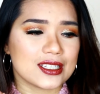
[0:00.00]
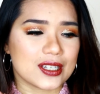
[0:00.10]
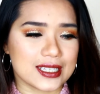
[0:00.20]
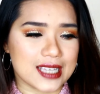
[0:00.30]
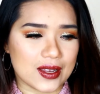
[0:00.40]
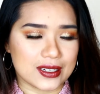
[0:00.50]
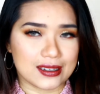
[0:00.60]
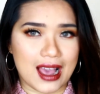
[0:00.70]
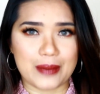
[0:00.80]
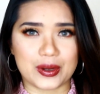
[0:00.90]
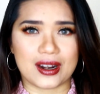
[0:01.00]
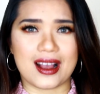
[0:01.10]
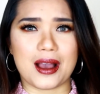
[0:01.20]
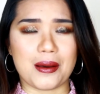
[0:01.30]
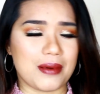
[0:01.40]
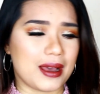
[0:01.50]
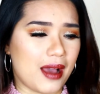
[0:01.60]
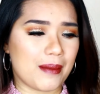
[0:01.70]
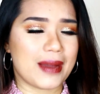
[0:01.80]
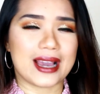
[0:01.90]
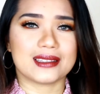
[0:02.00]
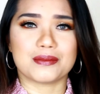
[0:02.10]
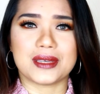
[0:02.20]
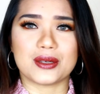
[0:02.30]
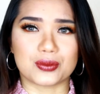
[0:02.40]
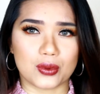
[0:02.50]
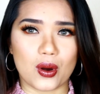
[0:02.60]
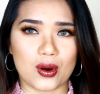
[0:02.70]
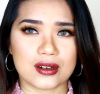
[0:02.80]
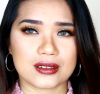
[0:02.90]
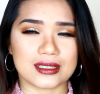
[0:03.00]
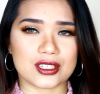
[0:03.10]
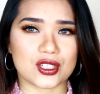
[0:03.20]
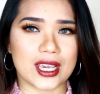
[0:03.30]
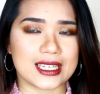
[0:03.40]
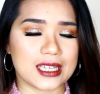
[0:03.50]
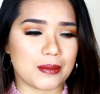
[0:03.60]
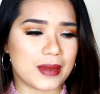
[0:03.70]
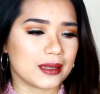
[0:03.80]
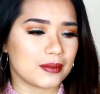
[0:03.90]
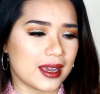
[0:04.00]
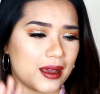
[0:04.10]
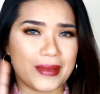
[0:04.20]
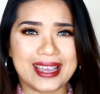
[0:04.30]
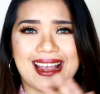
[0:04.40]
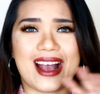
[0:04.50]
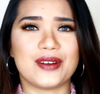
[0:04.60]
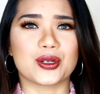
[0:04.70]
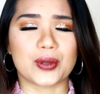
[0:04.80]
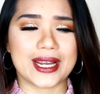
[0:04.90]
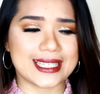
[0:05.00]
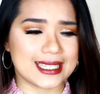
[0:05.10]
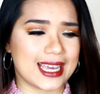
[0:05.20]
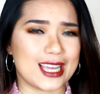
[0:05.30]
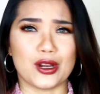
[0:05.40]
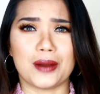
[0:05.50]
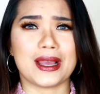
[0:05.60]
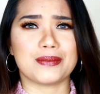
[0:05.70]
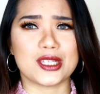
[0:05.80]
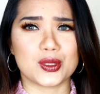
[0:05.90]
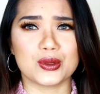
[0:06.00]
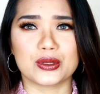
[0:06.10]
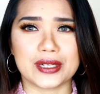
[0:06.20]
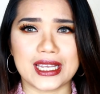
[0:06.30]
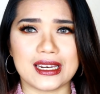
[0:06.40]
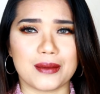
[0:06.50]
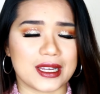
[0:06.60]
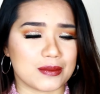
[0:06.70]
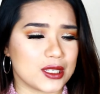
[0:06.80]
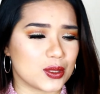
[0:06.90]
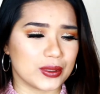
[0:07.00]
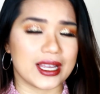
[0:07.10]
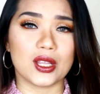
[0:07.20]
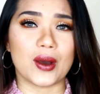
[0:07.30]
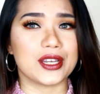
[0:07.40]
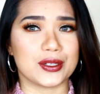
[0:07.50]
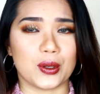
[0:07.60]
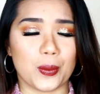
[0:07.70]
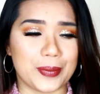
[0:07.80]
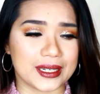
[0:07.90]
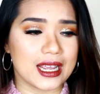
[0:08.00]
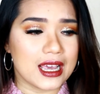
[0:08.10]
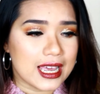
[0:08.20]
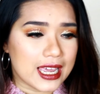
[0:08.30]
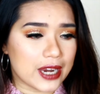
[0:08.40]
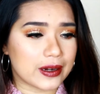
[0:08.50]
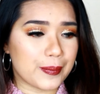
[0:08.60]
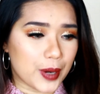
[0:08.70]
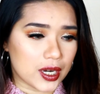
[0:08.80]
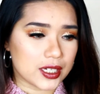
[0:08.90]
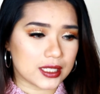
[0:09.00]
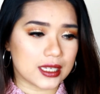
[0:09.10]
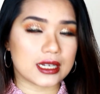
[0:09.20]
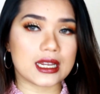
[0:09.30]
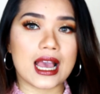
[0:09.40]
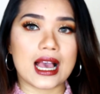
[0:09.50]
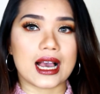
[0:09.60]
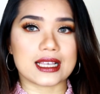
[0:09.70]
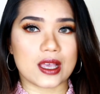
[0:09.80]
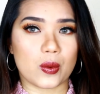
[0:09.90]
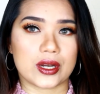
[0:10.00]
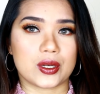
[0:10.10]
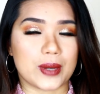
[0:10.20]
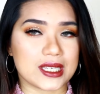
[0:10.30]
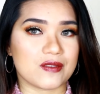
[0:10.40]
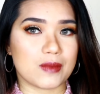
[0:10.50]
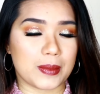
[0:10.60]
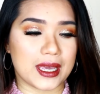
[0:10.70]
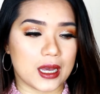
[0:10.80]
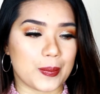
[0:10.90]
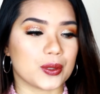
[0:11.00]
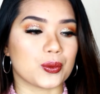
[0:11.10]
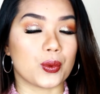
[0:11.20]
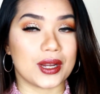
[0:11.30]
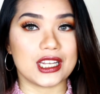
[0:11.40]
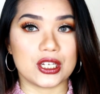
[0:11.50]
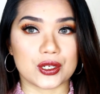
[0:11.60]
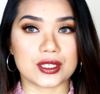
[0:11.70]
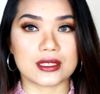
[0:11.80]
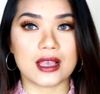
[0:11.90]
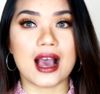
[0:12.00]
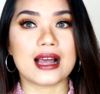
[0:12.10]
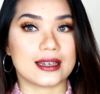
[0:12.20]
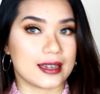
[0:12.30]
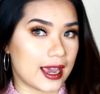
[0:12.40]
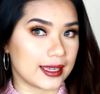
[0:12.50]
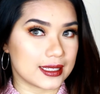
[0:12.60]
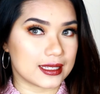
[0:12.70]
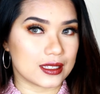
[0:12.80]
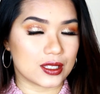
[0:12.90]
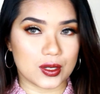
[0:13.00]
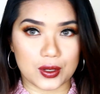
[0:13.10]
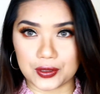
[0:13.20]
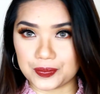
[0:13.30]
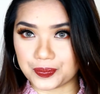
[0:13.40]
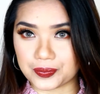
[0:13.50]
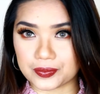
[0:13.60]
turns out in the camera. I might be wrong. The shading I might have a grayscale, or it might be too green, it might be too yellow, I don't know. But here in person, as I wear the rest of my makeup, it really looks nice. So